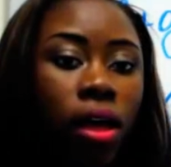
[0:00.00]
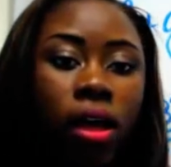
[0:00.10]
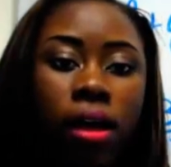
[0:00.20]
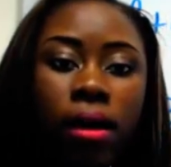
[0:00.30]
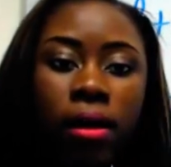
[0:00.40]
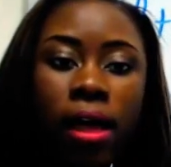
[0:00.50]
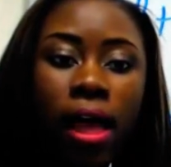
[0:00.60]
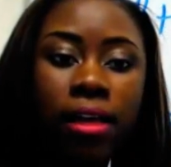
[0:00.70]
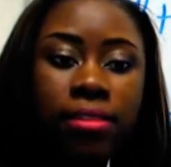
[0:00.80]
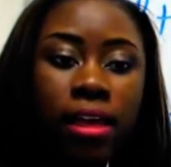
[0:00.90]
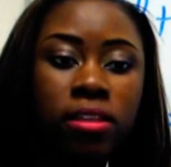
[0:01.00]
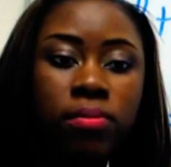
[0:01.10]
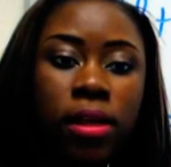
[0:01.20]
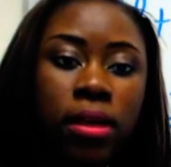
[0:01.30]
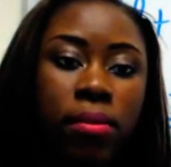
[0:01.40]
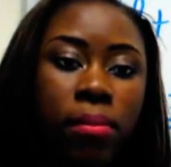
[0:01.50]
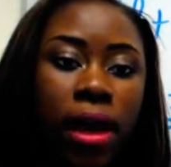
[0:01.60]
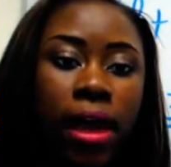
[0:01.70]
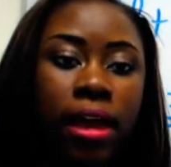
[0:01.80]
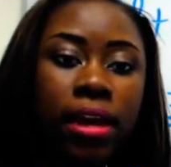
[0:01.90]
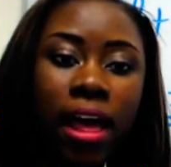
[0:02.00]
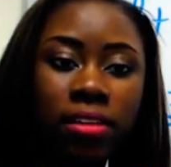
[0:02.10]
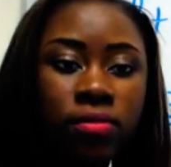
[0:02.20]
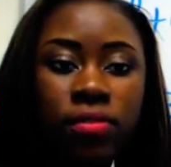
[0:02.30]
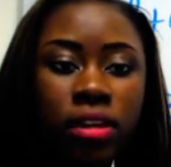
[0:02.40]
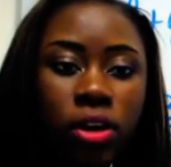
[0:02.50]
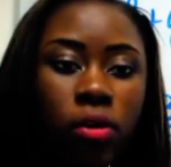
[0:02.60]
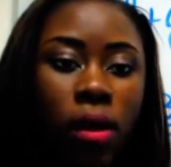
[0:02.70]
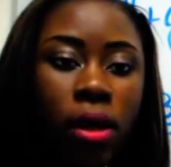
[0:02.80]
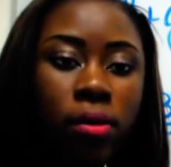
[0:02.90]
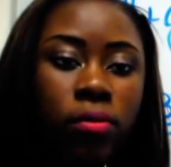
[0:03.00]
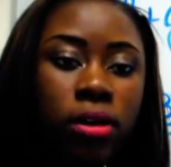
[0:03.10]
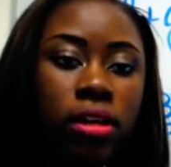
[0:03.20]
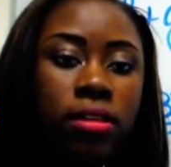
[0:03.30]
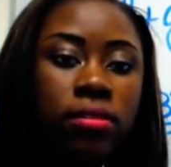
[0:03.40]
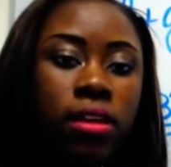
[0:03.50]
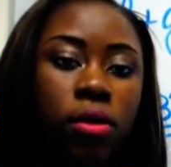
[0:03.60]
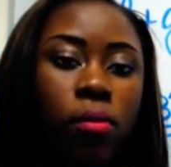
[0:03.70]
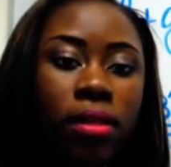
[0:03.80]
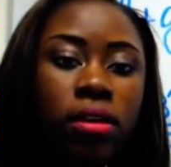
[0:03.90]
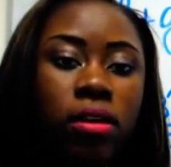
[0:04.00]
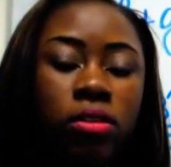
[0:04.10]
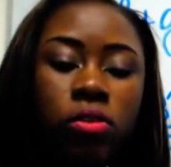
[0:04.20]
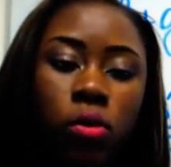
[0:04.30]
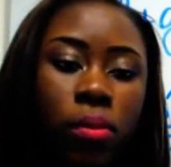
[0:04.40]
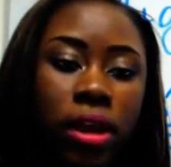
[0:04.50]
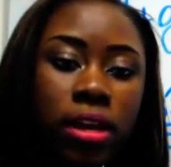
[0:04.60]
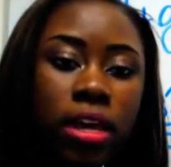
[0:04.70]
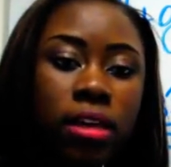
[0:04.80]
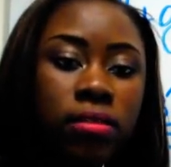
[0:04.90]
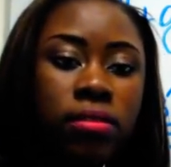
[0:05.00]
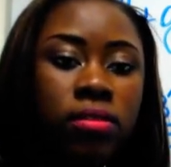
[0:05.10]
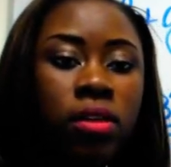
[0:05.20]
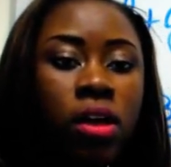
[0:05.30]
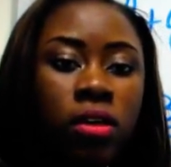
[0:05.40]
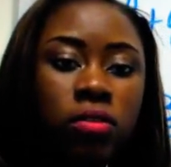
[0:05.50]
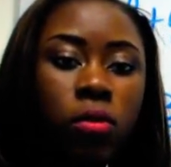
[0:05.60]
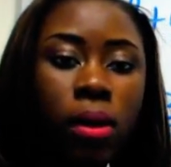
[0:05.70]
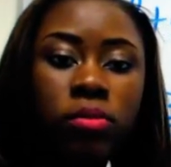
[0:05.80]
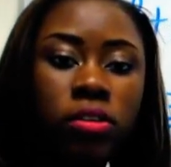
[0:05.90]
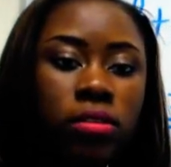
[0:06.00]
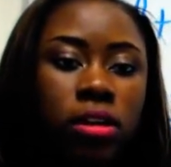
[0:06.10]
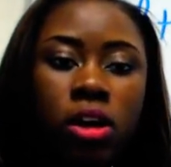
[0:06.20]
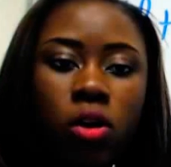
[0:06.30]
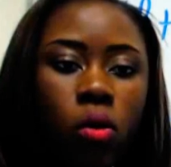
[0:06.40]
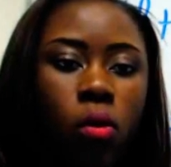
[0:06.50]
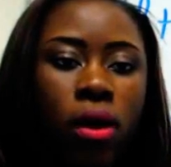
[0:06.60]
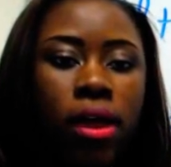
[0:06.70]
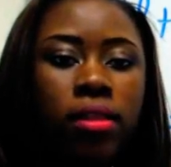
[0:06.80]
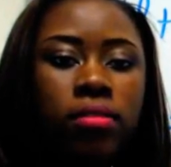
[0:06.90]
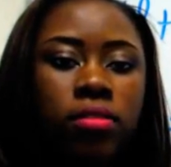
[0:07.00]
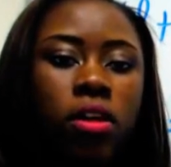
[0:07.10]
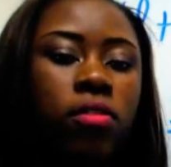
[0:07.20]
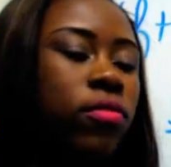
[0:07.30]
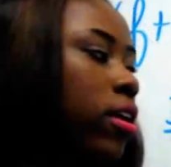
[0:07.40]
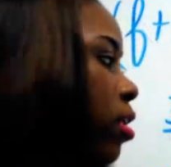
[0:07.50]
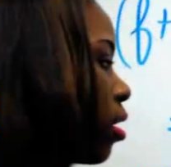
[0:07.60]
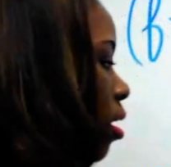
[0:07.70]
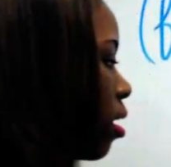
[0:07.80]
As I explained in my last video, I already said what the domain is, so I'm just gonna go and solve it.